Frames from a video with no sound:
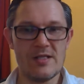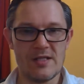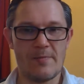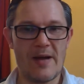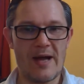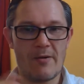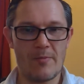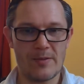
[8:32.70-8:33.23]

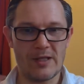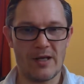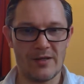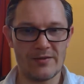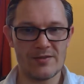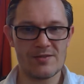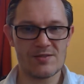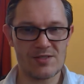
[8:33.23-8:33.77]
power plant
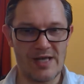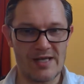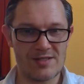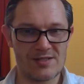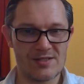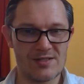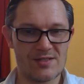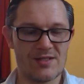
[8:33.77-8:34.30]

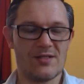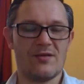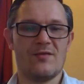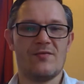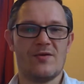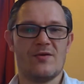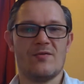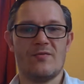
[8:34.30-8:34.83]
sets. I don't know
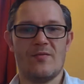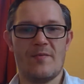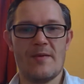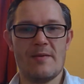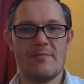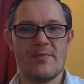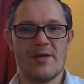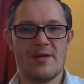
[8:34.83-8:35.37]
if you can
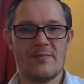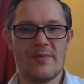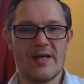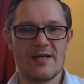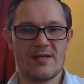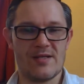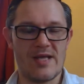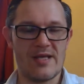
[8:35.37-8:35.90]
remember
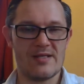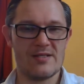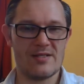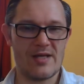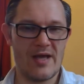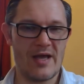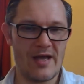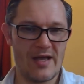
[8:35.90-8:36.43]
back
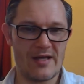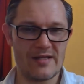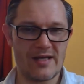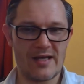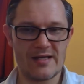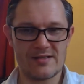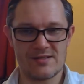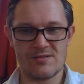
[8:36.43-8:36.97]
then. They
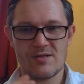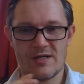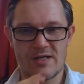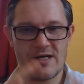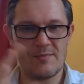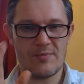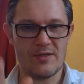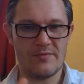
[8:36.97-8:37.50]
had a
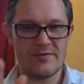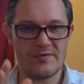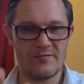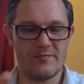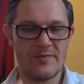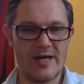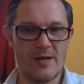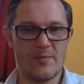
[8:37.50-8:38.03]
couple of
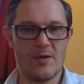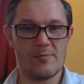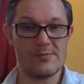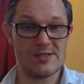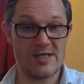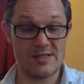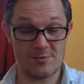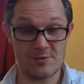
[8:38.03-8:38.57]
different power plant
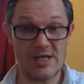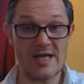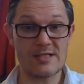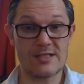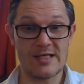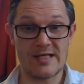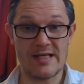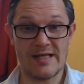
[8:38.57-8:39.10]
sets which
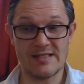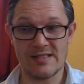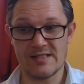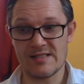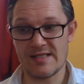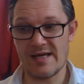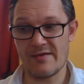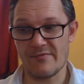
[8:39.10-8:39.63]
actually connected
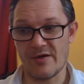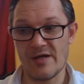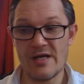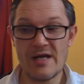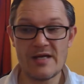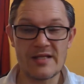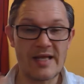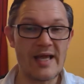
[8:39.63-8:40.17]
together.
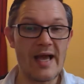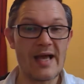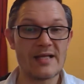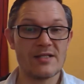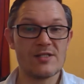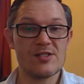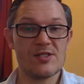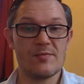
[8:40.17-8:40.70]
They
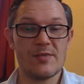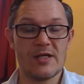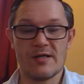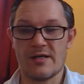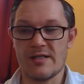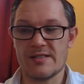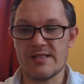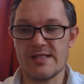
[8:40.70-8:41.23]
had a similar
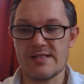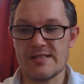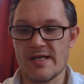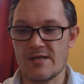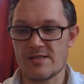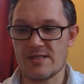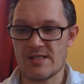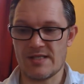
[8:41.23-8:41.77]
kind of
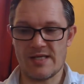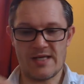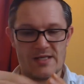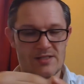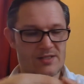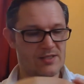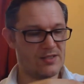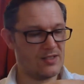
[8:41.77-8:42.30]
detail to
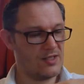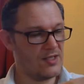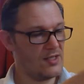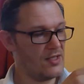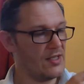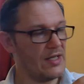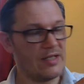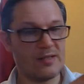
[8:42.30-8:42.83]
this
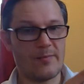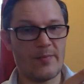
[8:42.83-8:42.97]
in the